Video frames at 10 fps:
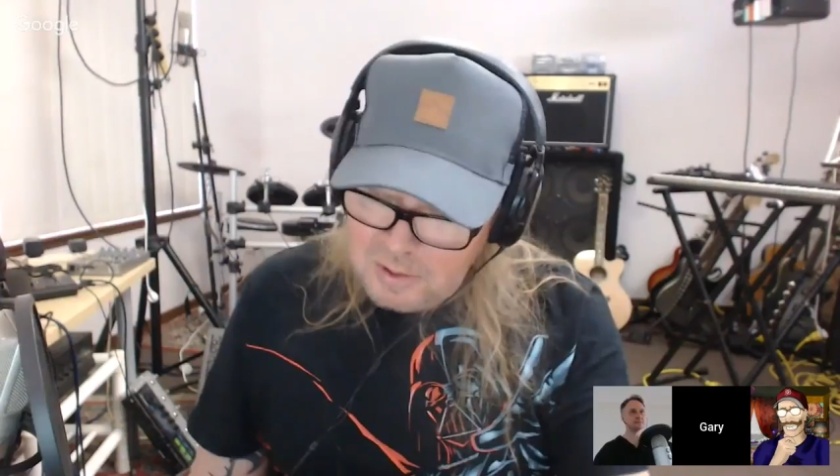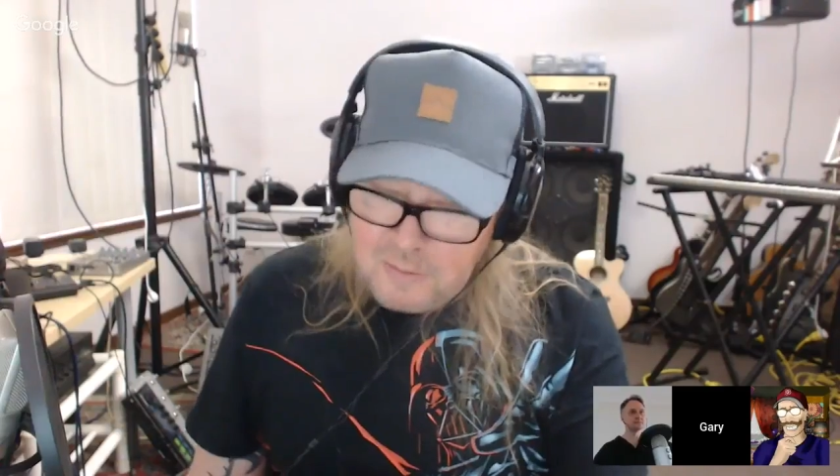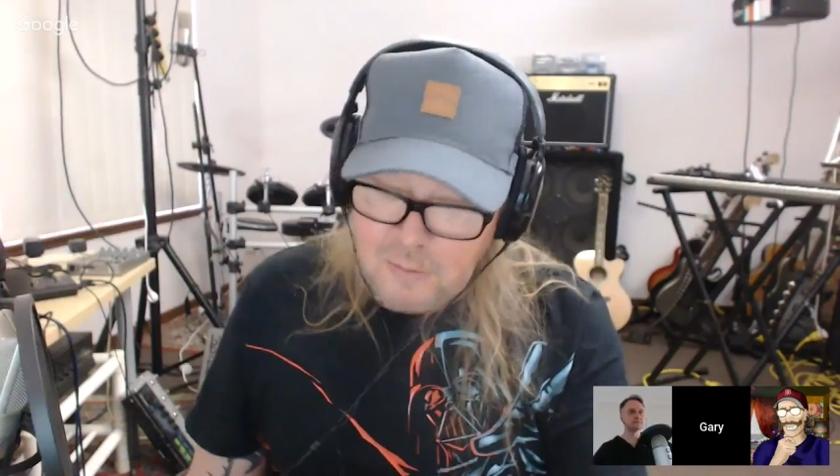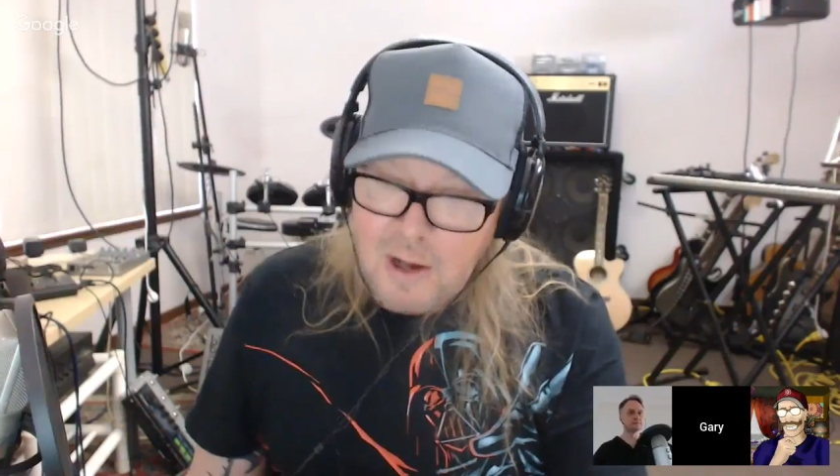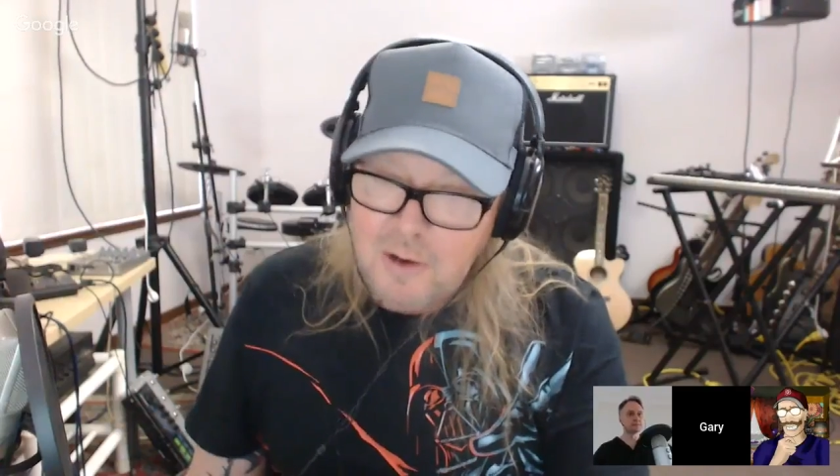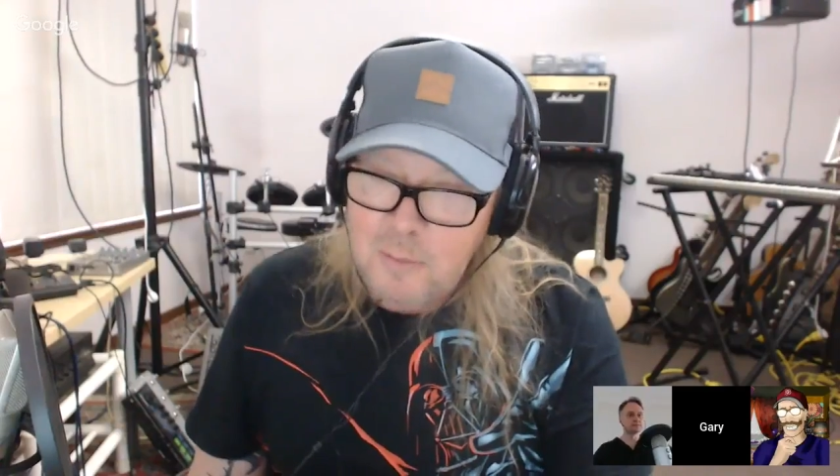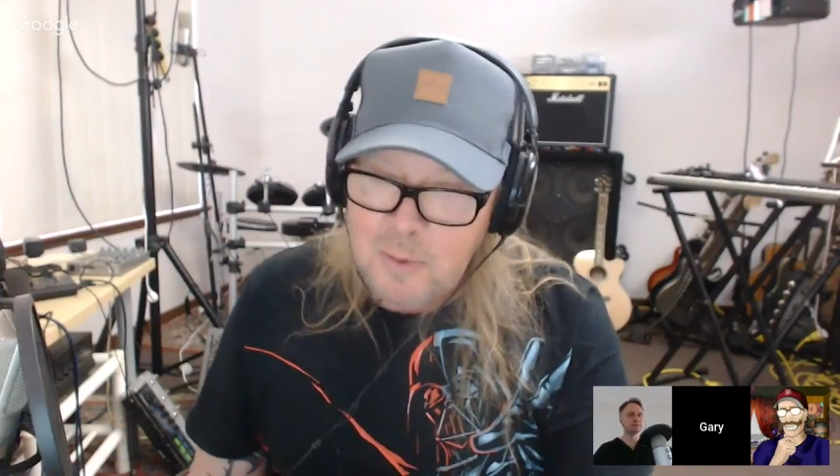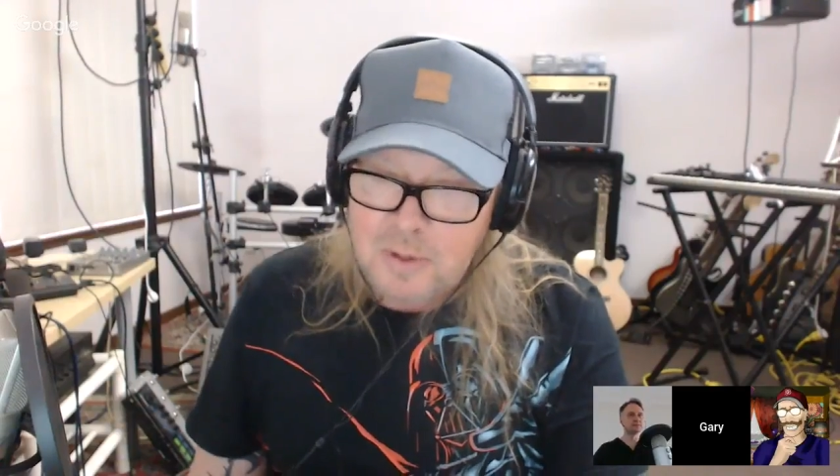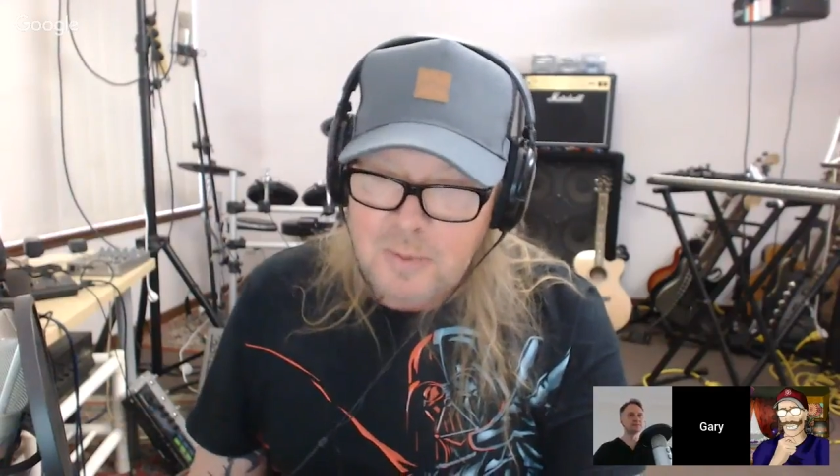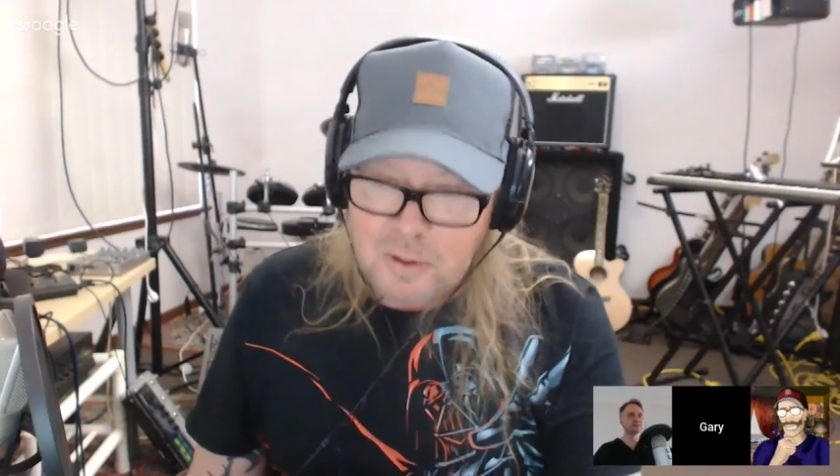in front of
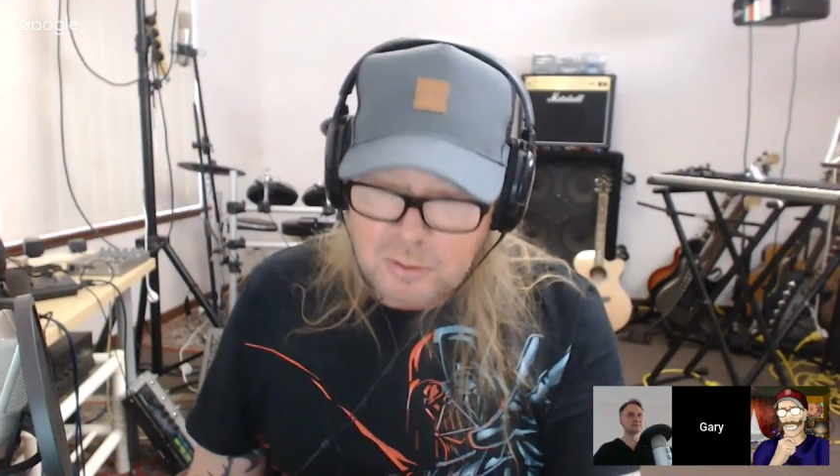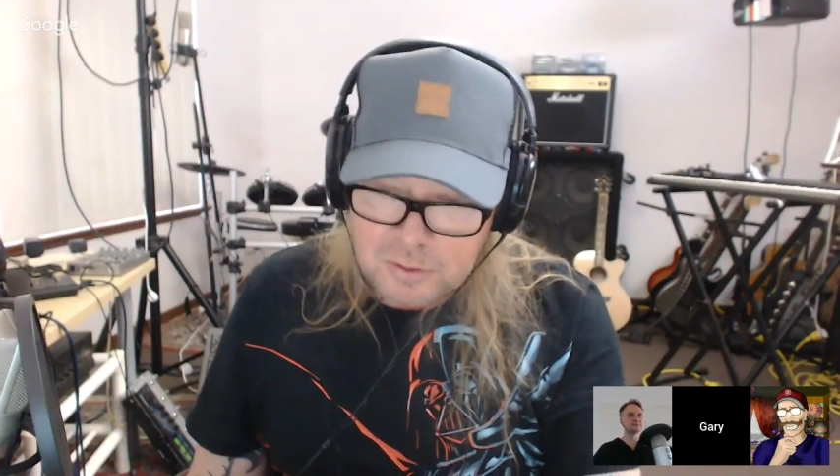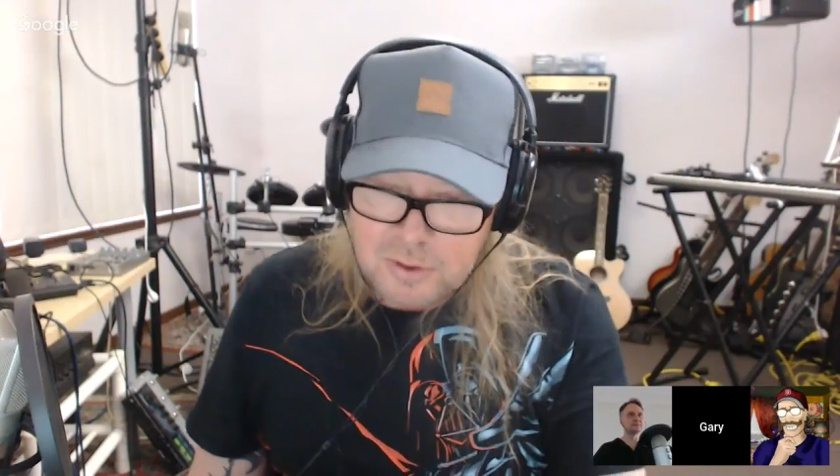me because